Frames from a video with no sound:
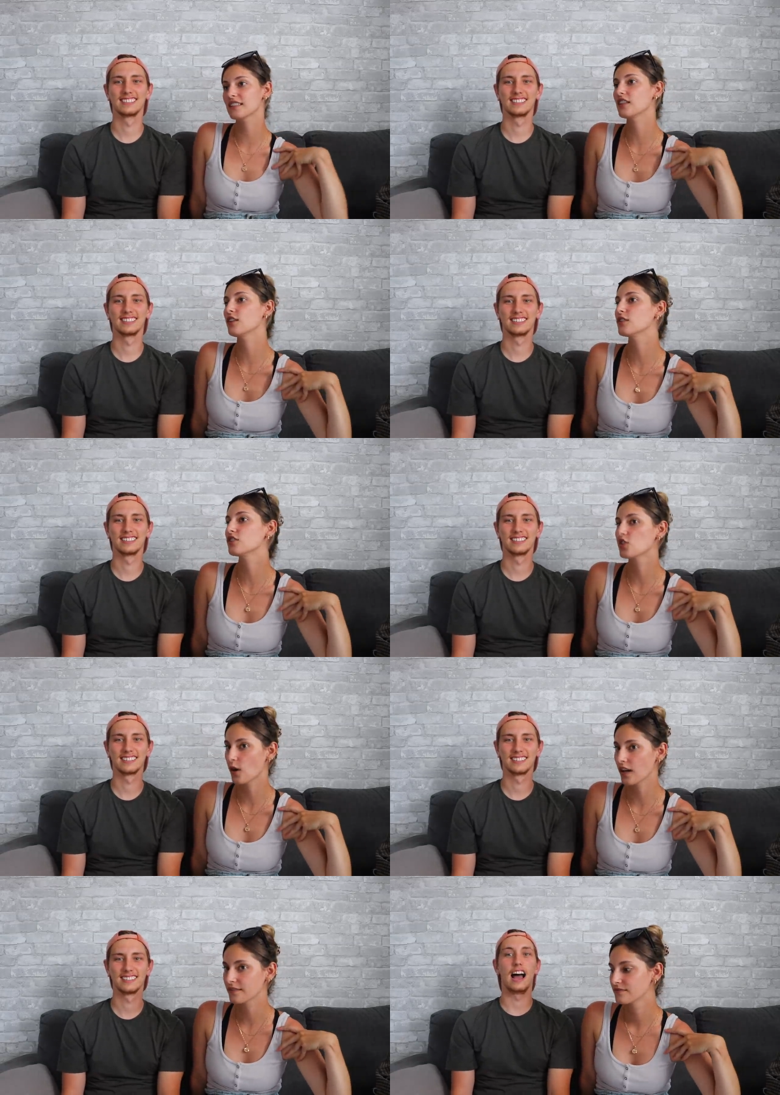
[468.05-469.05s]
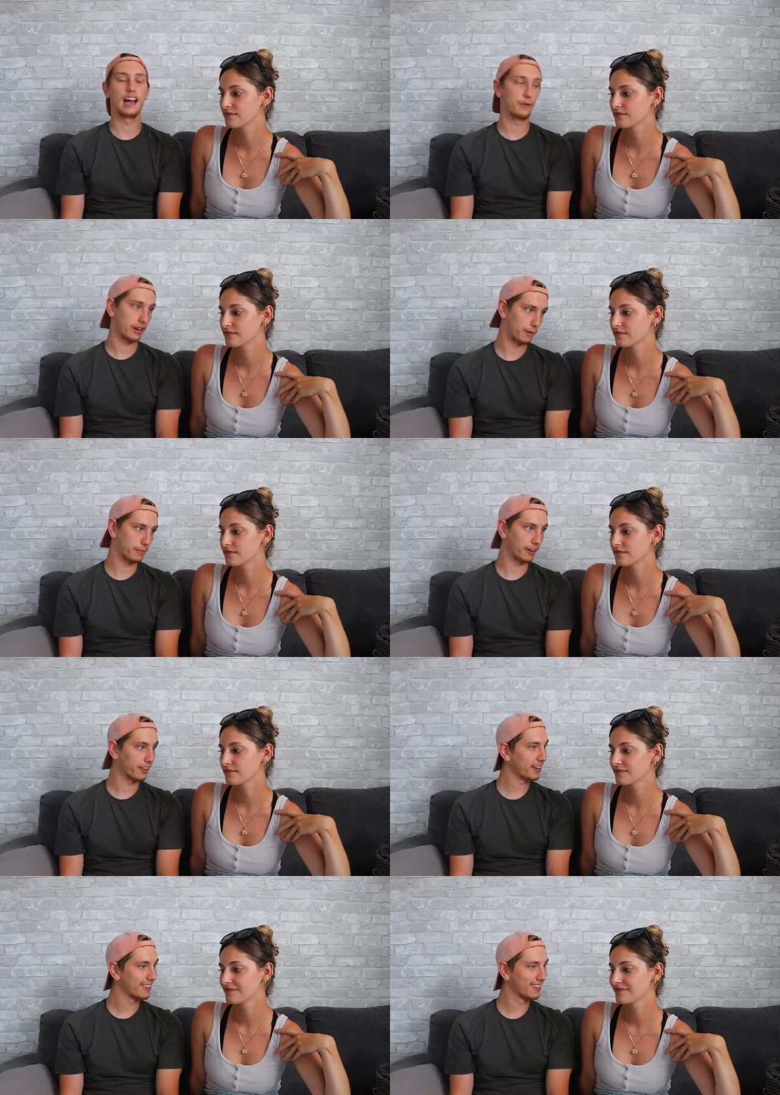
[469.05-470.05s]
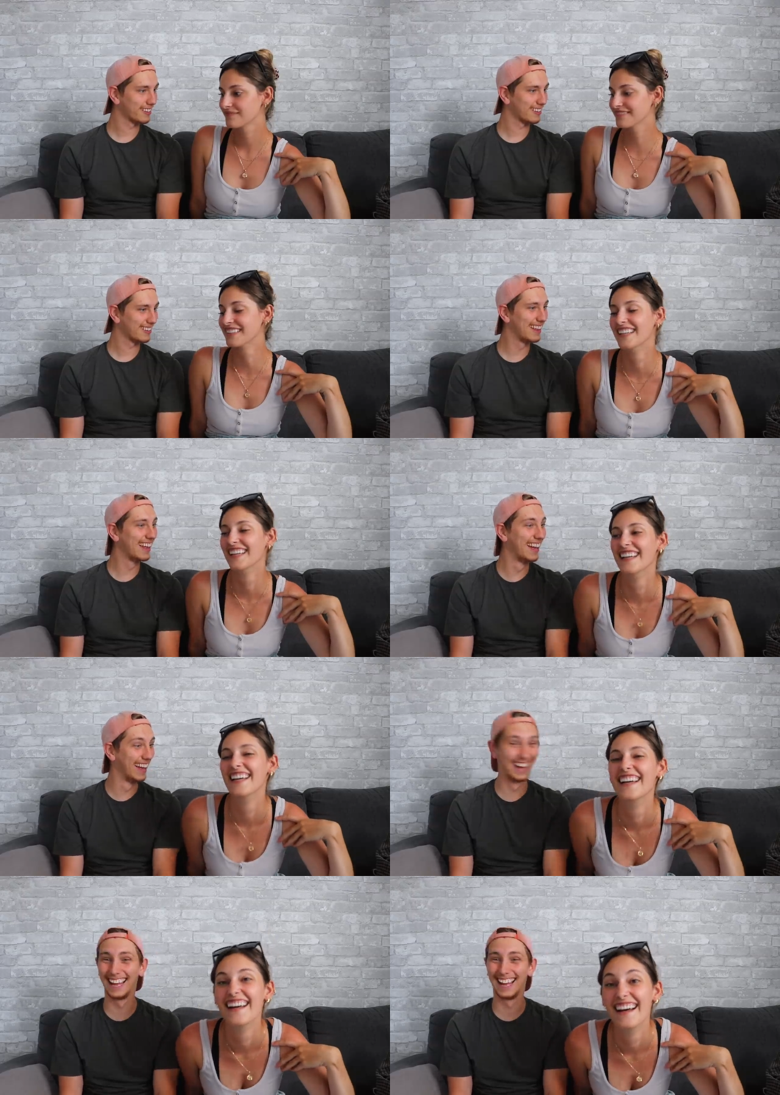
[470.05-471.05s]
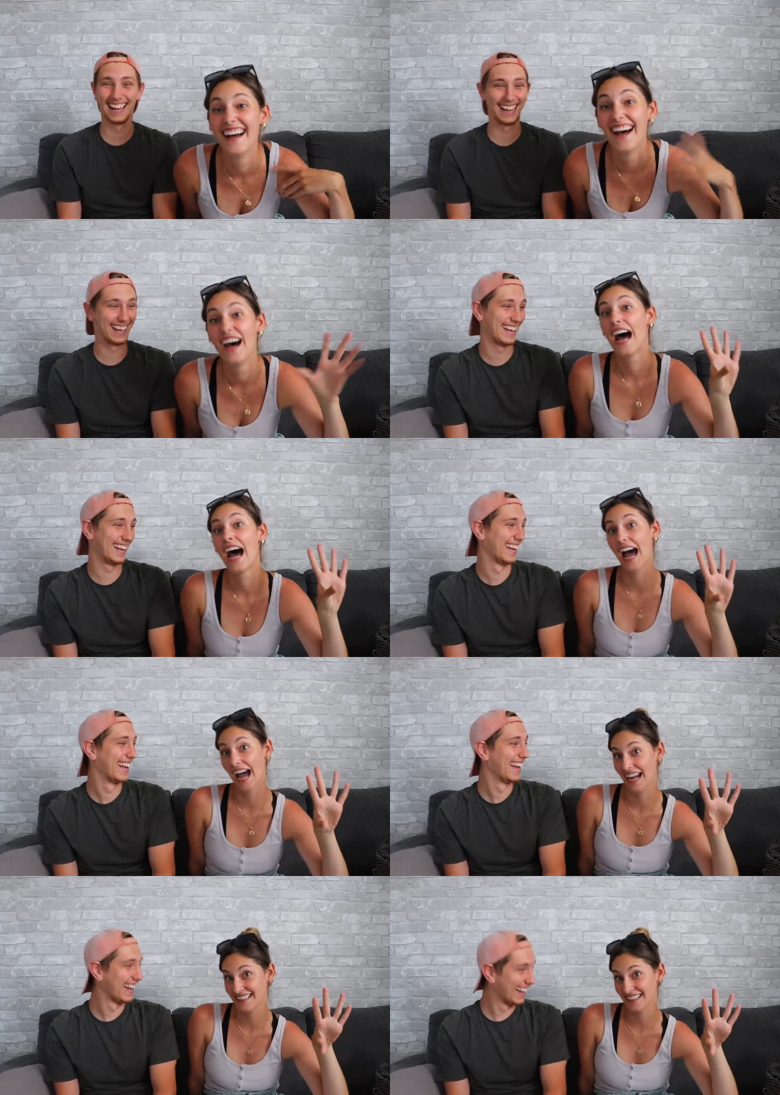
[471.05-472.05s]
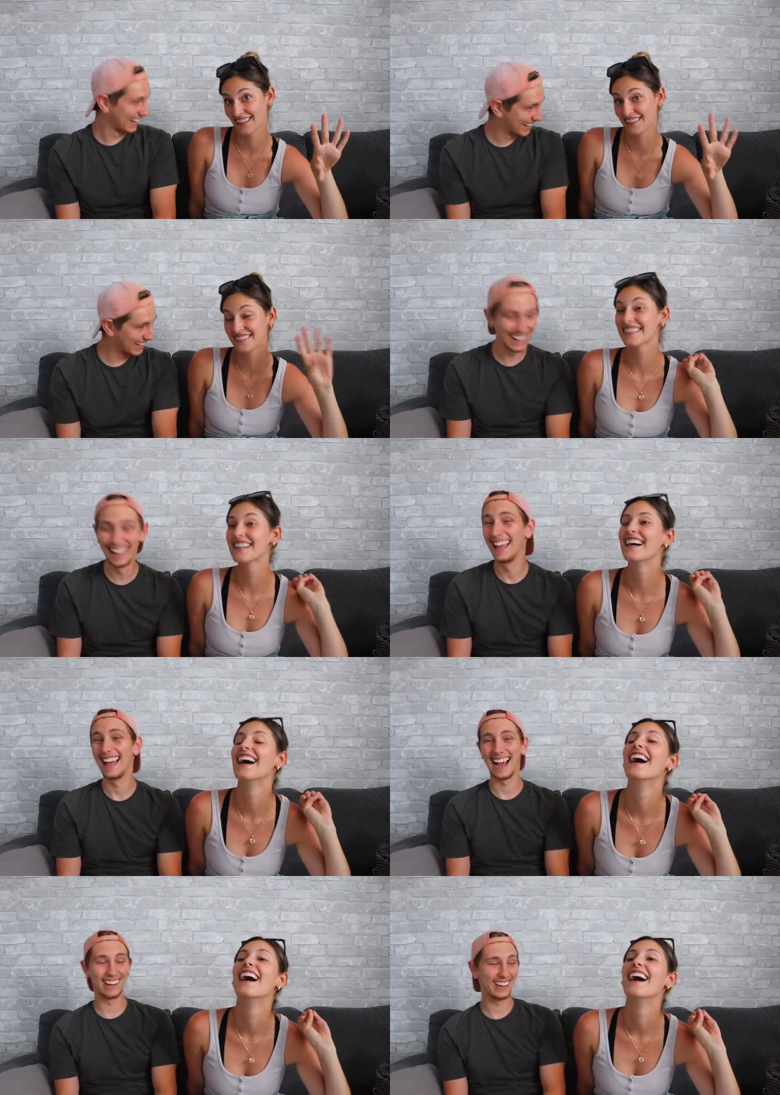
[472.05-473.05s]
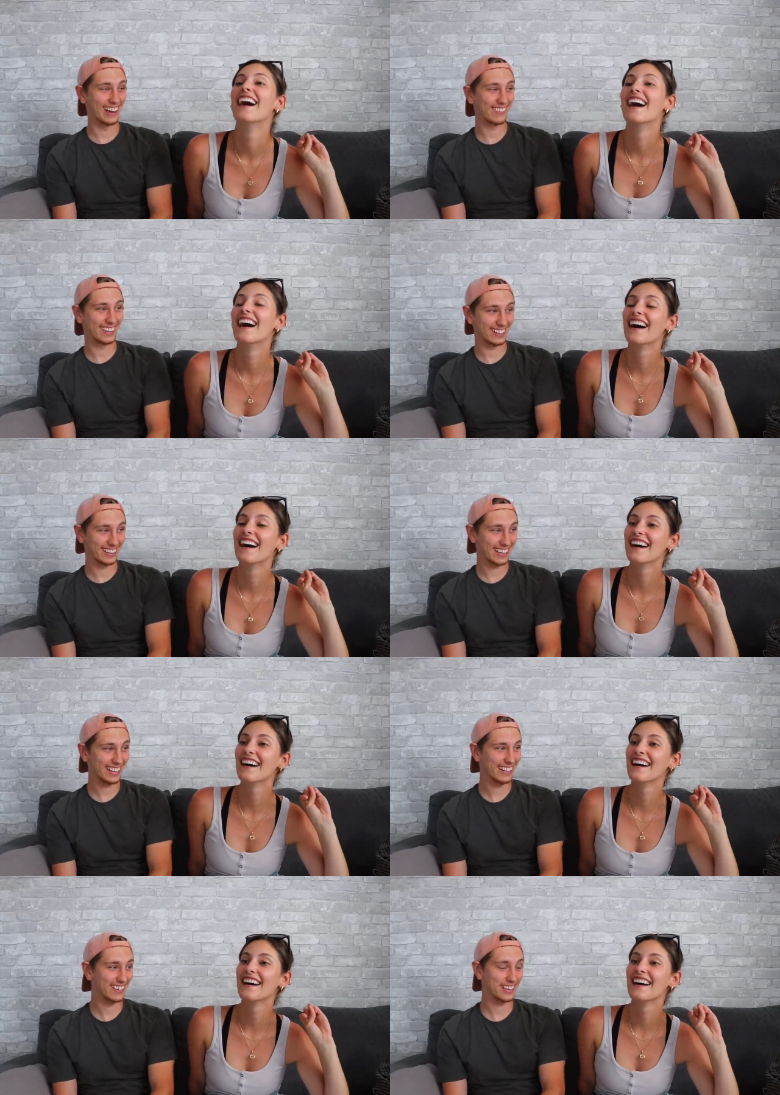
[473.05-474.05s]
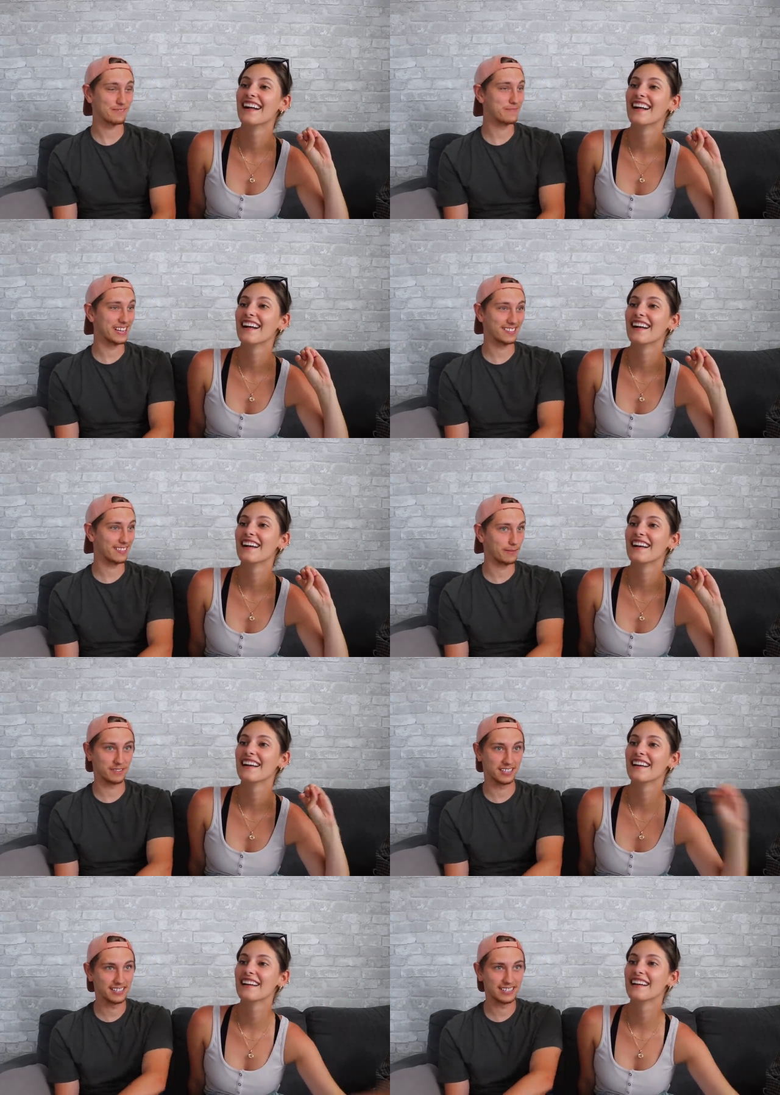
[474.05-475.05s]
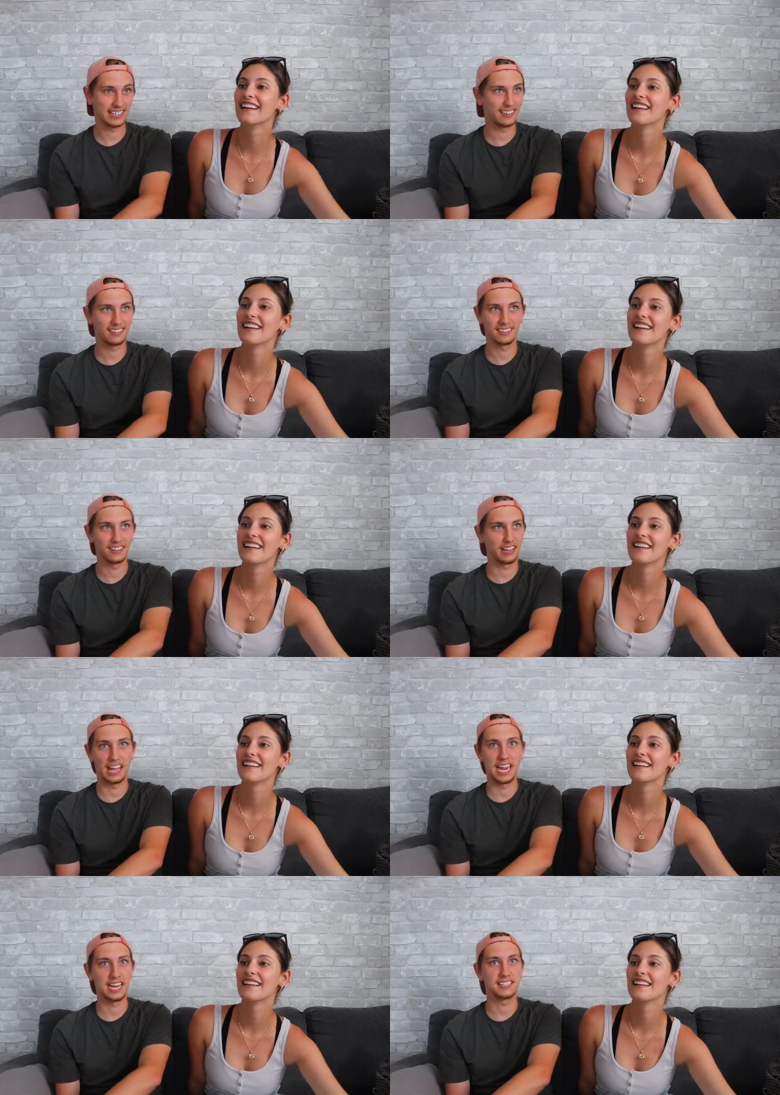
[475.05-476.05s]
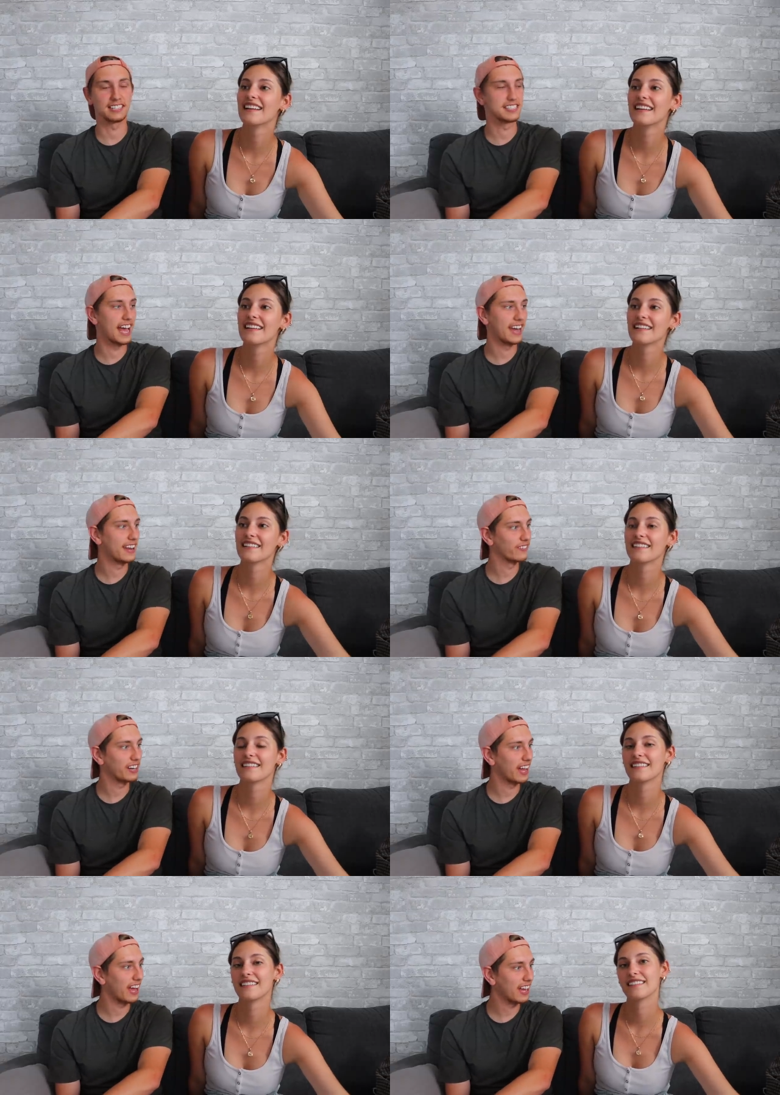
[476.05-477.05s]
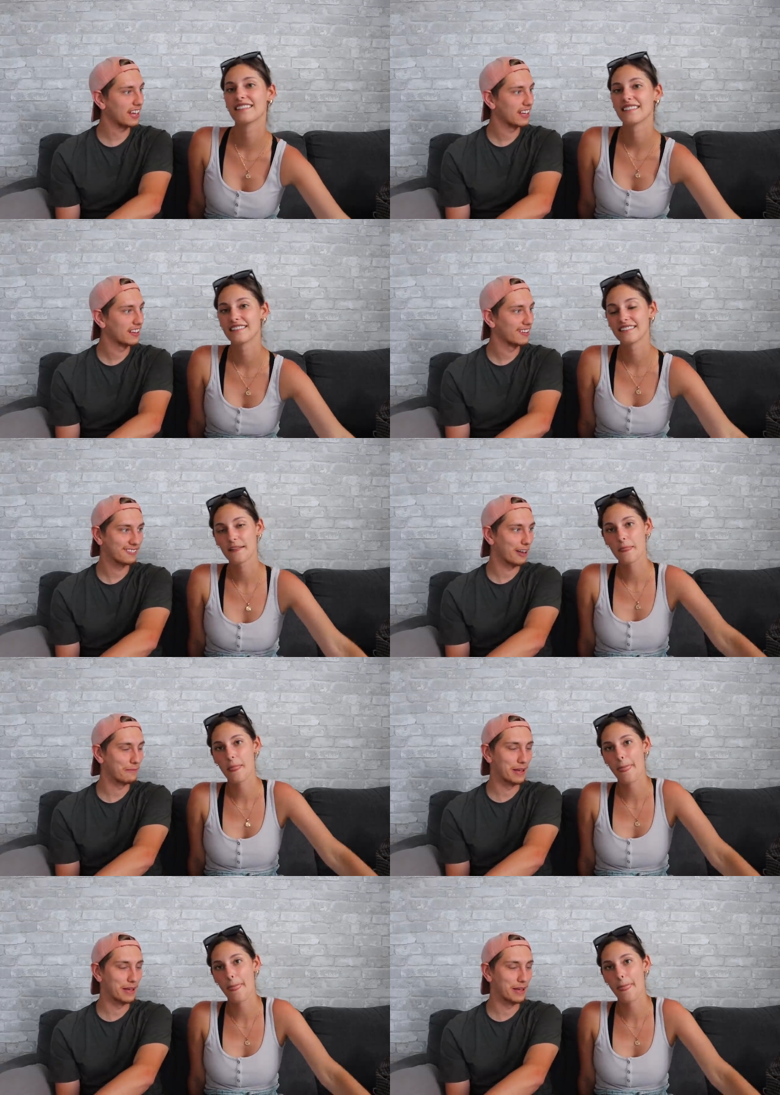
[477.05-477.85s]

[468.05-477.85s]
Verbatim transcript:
Speaker 1: that you enjoy?
Speaker 2: I wake up early. I
Speaker 1: don't.
Speaker 2: I wake up early because Mia sleeps in until eight to ten every day. So I'm